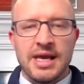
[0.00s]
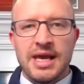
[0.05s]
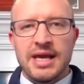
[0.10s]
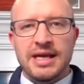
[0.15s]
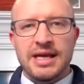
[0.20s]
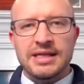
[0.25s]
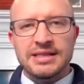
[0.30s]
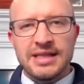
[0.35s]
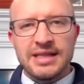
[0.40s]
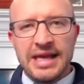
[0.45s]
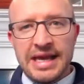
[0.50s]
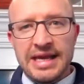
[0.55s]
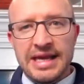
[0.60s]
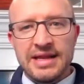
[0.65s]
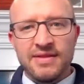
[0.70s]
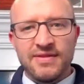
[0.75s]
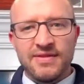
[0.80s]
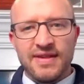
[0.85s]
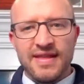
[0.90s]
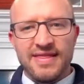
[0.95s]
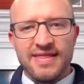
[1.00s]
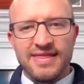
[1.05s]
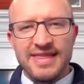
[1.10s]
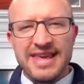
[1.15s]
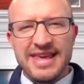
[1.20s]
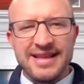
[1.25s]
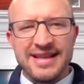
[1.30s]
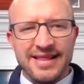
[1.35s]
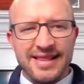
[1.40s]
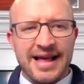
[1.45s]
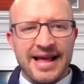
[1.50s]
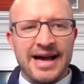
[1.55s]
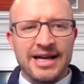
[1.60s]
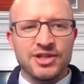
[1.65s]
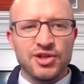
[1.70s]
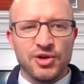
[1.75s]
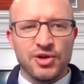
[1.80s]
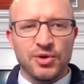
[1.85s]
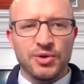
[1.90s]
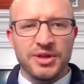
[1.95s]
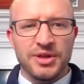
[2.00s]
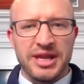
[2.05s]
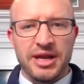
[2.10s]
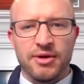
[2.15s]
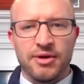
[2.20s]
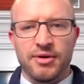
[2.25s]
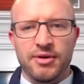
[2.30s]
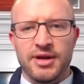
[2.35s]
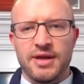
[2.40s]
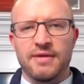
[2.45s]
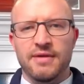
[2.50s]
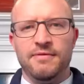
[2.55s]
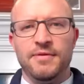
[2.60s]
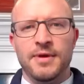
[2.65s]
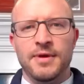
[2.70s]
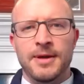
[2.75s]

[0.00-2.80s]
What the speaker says: contains theological narrative.